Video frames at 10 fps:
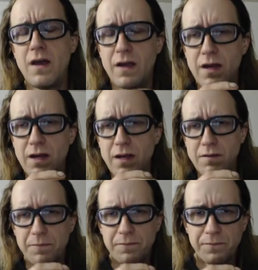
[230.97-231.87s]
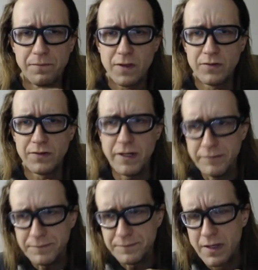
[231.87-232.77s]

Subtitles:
uh, stuff.